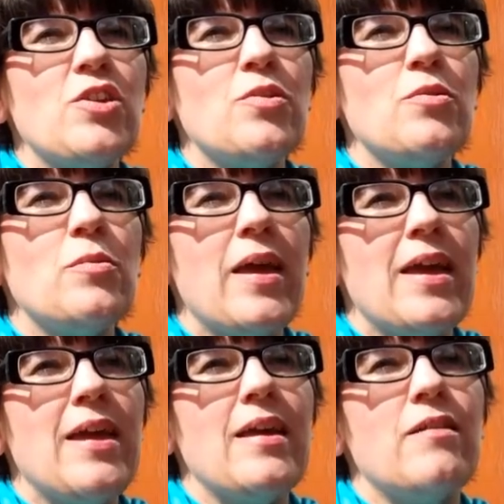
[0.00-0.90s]
to
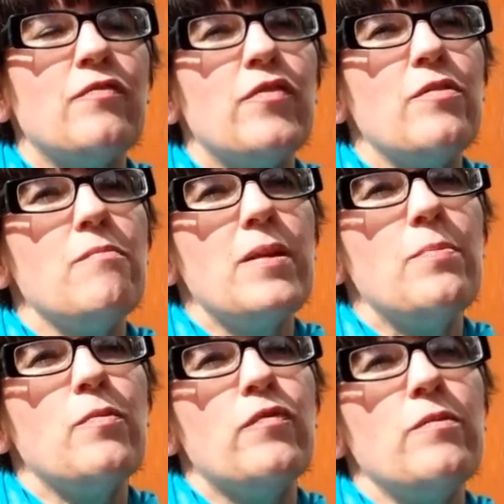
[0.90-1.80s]
hear from
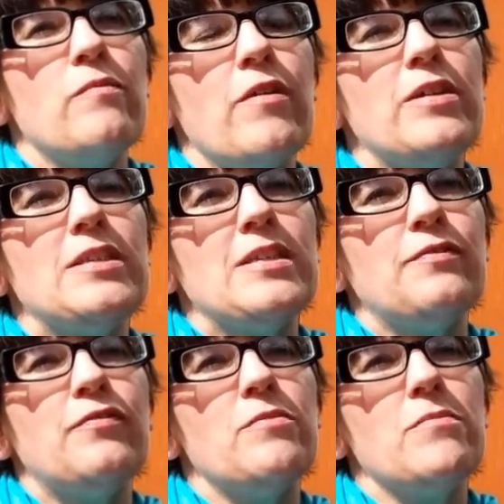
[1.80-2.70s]
people from very
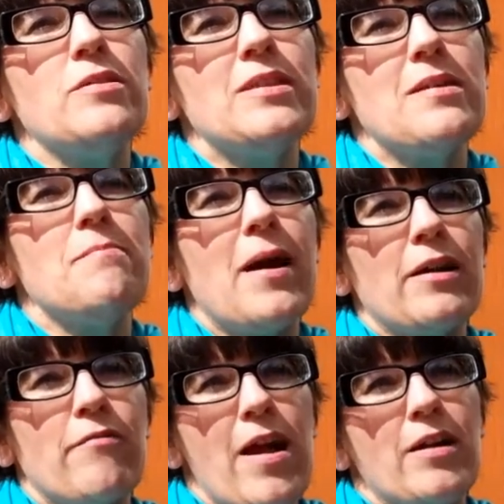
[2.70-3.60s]
different museum
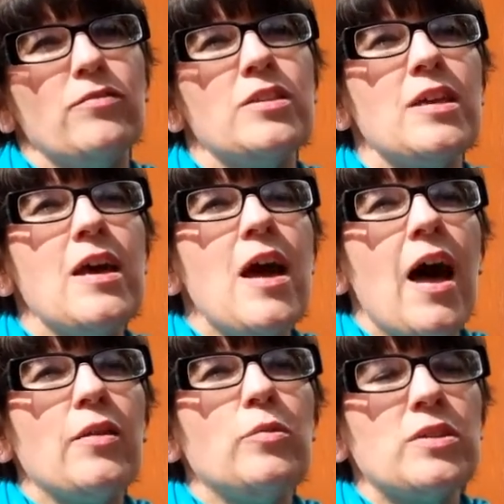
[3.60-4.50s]
backgrounds,
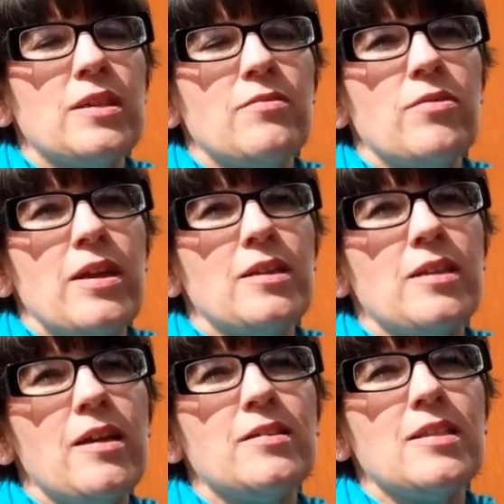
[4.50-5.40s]
and also in
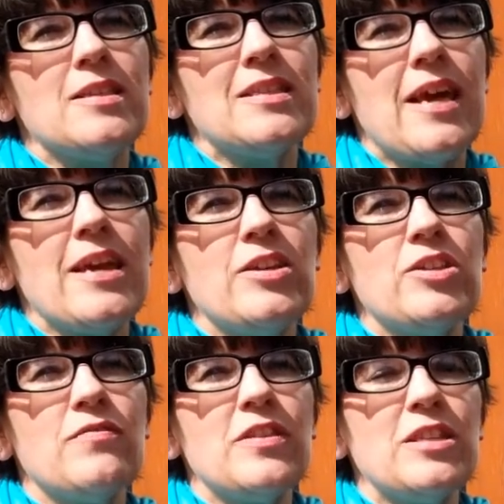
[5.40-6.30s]
terms of the
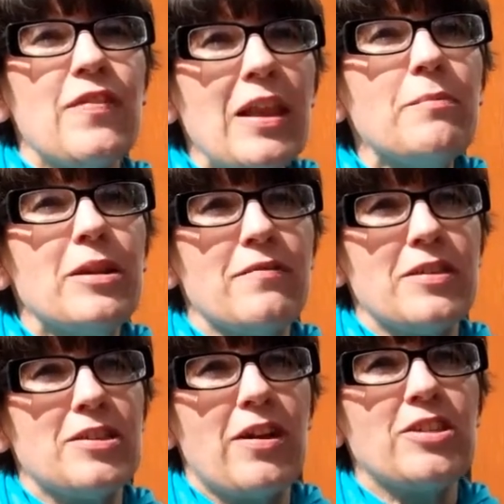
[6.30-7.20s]
stage of the development of
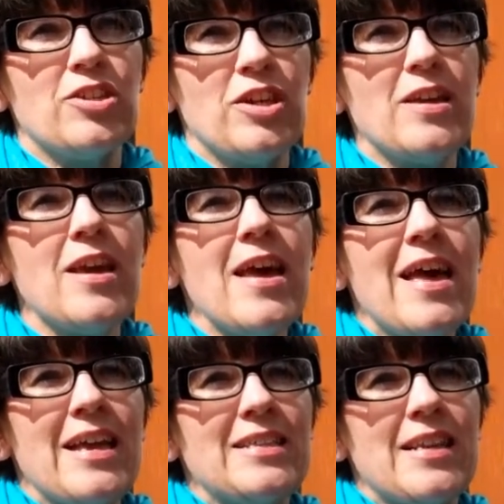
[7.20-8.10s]
the strategy,
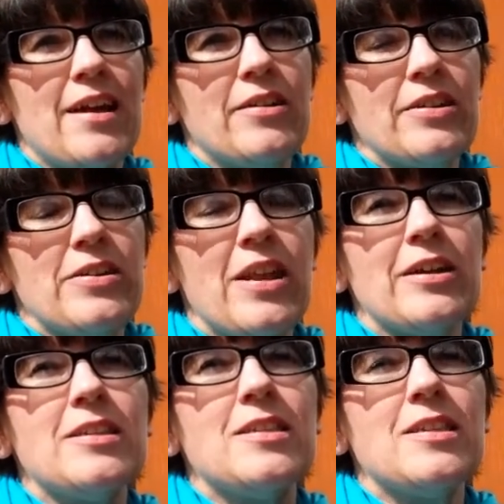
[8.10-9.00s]
it's now
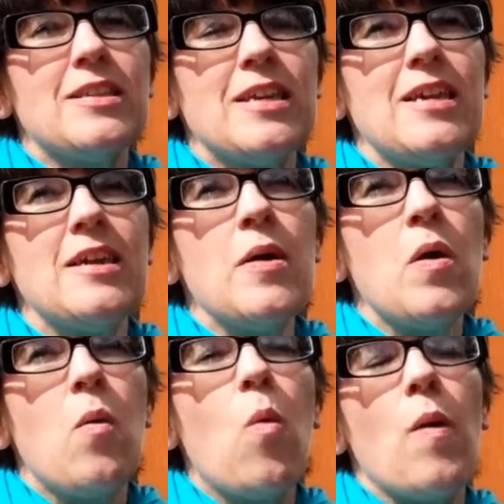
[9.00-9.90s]
nice to see
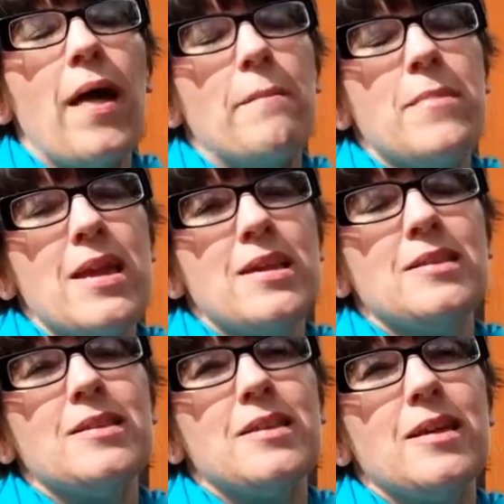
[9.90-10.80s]
what that
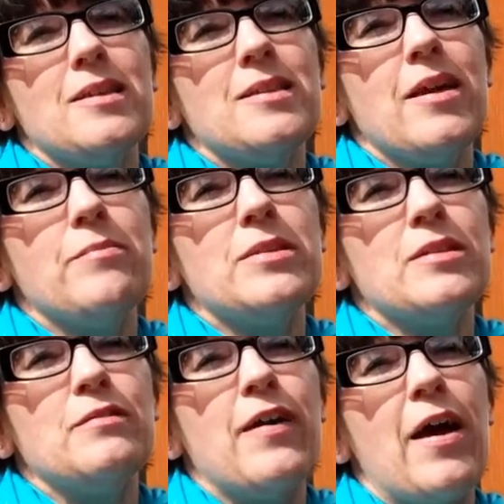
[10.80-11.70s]
means in terms
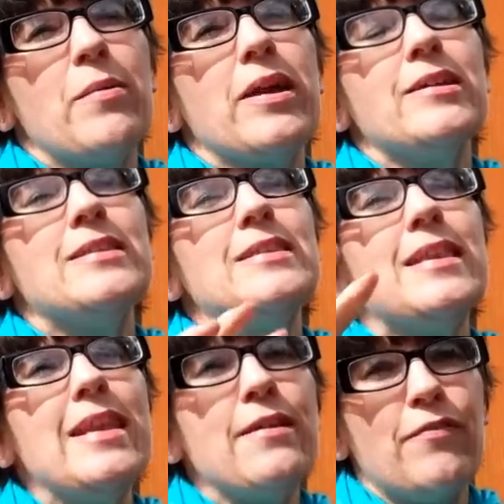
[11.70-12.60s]
of how we're going to
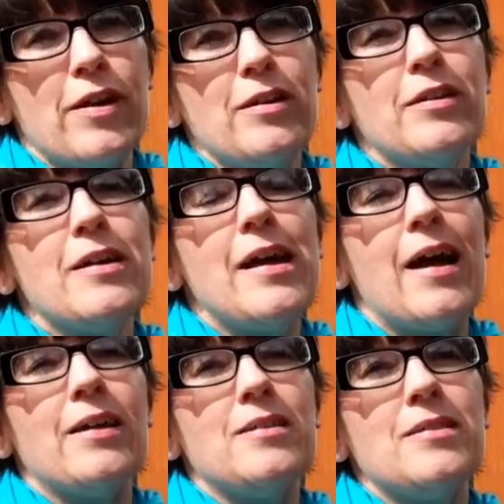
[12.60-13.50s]
deliver
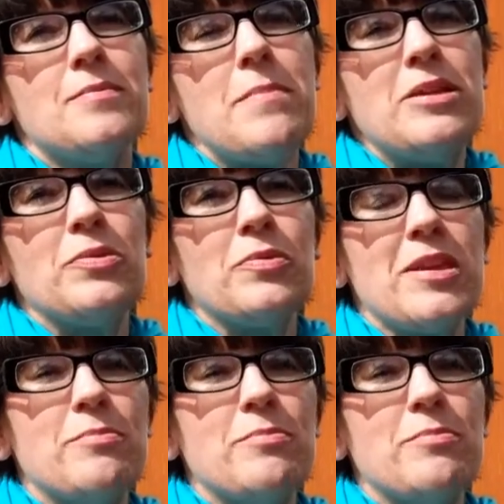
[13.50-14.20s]
and meet all the